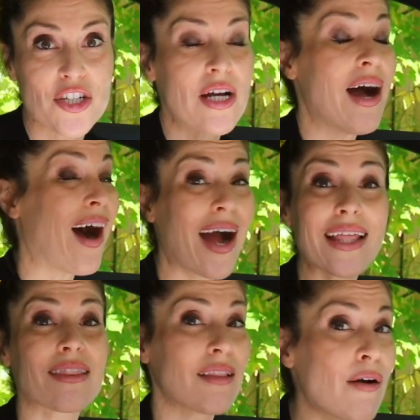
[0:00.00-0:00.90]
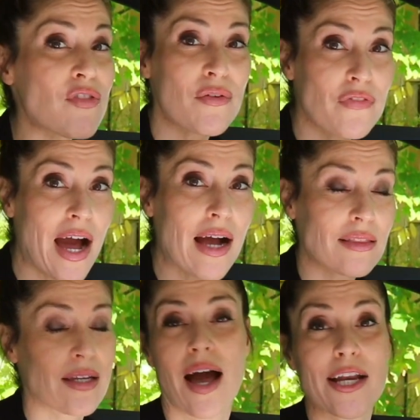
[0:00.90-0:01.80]
I love the fact
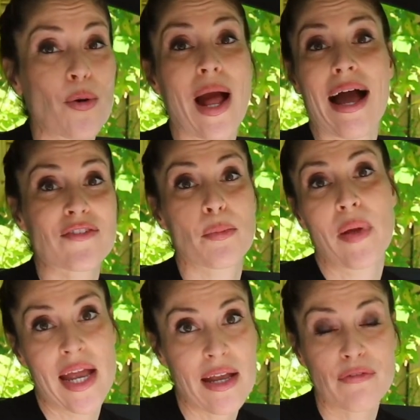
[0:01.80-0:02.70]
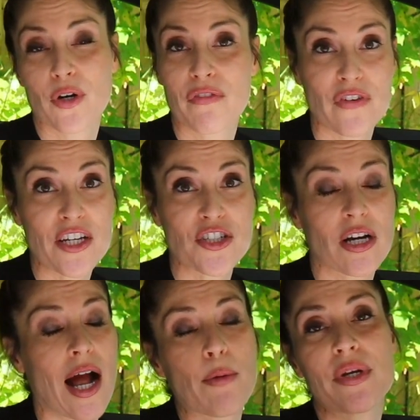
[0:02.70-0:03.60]
that I don't have to pay for a
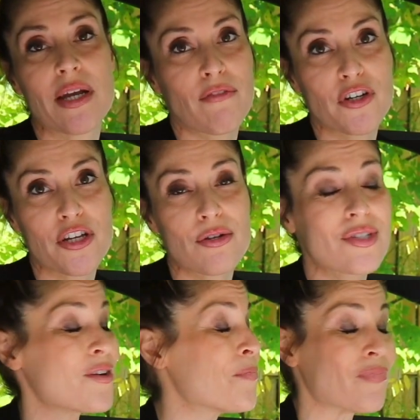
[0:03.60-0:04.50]
feature I would never use.